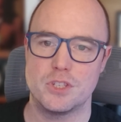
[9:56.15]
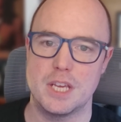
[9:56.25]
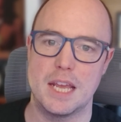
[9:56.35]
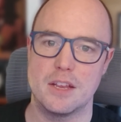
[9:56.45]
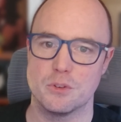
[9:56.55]

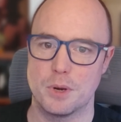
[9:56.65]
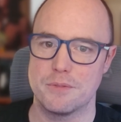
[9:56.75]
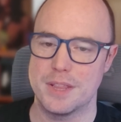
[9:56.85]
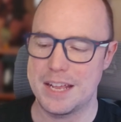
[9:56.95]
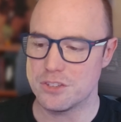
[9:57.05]
years or
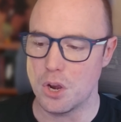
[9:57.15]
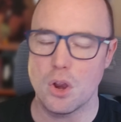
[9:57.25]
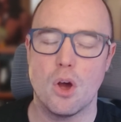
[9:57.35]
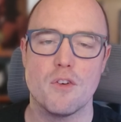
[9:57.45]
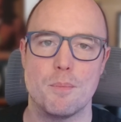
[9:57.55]
whatever, that's a
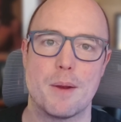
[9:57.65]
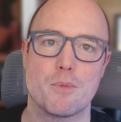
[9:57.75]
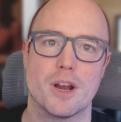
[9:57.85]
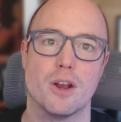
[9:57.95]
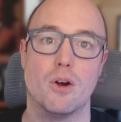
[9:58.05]
lot of
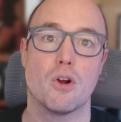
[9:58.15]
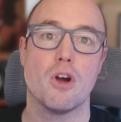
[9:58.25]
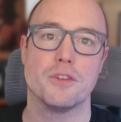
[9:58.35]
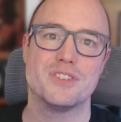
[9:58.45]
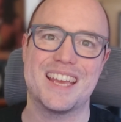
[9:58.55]
memory and a lot of
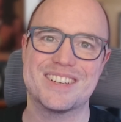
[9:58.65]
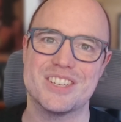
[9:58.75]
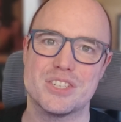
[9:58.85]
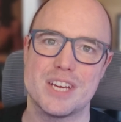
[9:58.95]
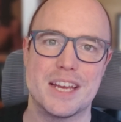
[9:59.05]
context
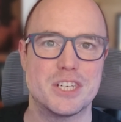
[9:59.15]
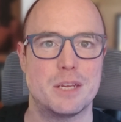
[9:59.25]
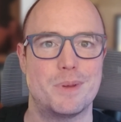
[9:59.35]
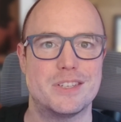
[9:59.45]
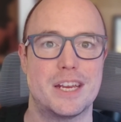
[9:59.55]
that
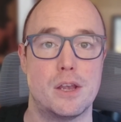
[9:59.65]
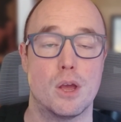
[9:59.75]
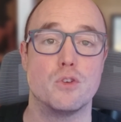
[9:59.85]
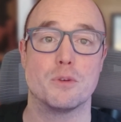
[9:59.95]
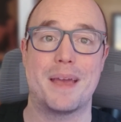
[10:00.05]
ChatGPT
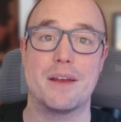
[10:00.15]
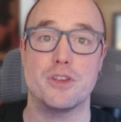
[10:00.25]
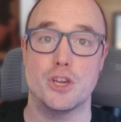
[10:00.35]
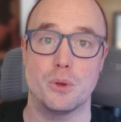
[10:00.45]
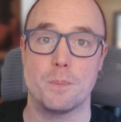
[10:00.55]
knows about
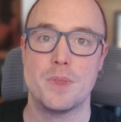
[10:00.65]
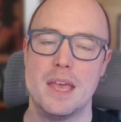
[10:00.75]
you.